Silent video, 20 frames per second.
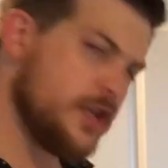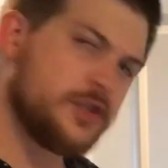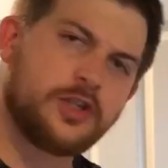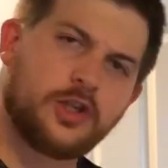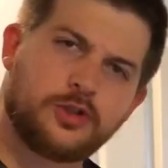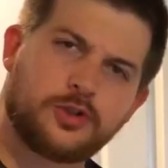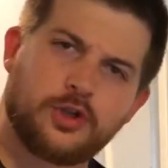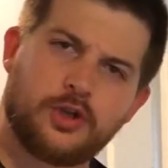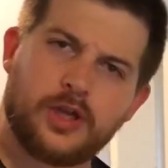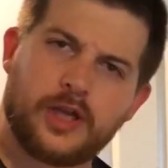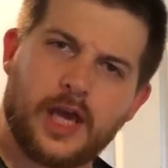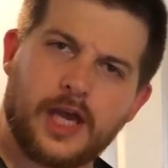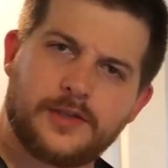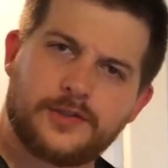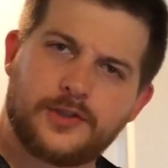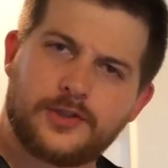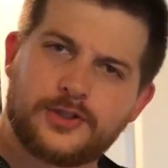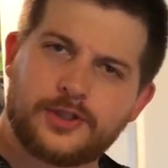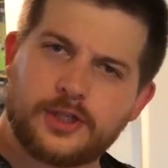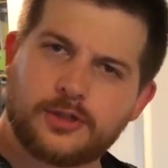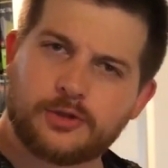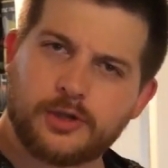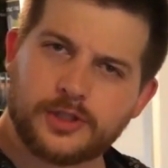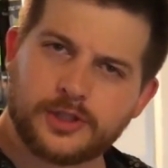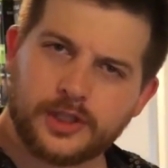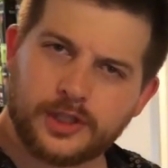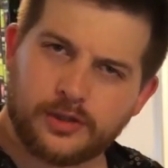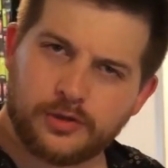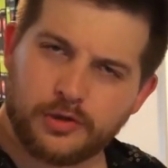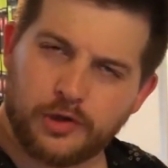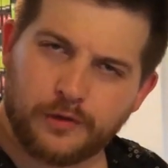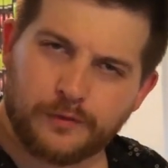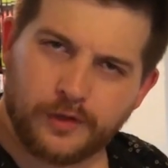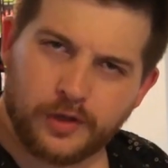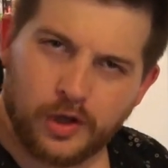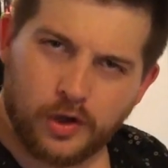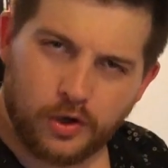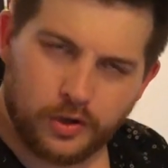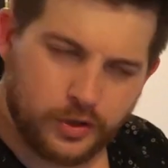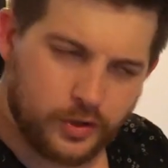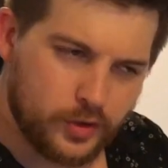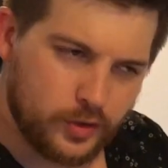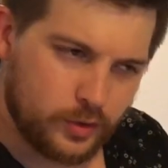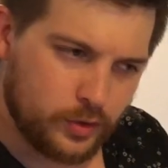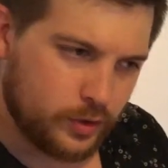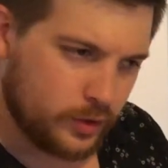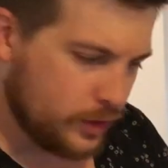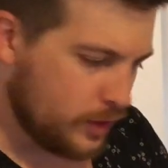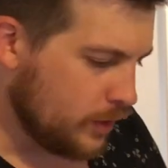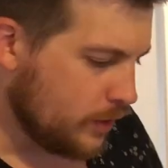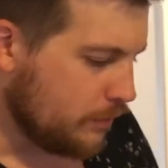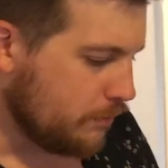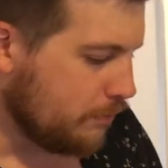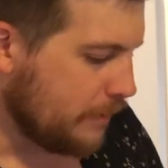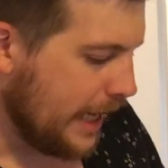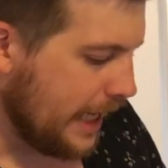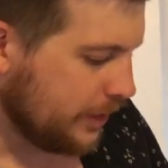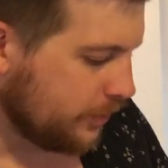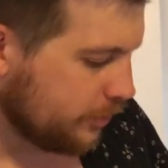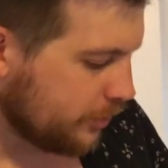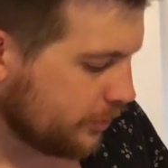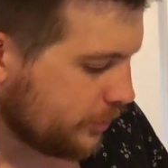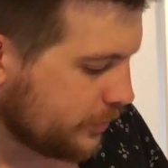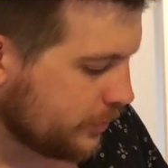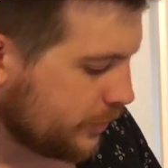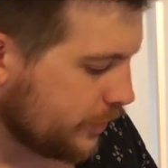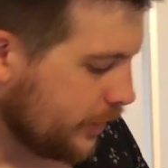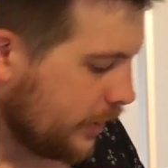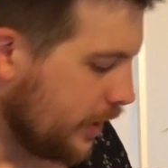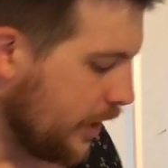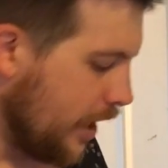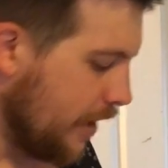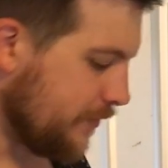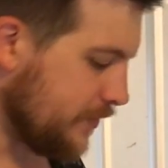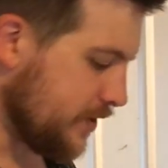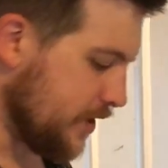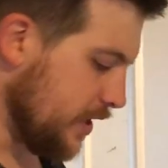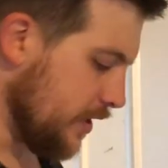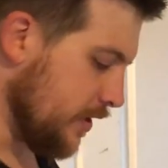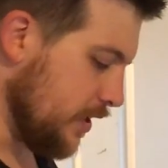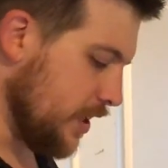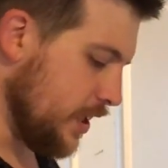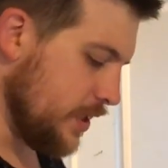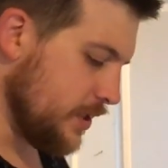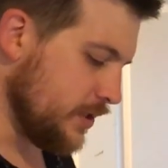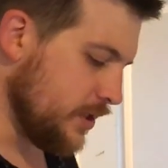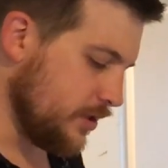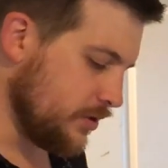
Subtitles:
This I'll show you guys, this is interesting. I don't know if all you miners have seen these.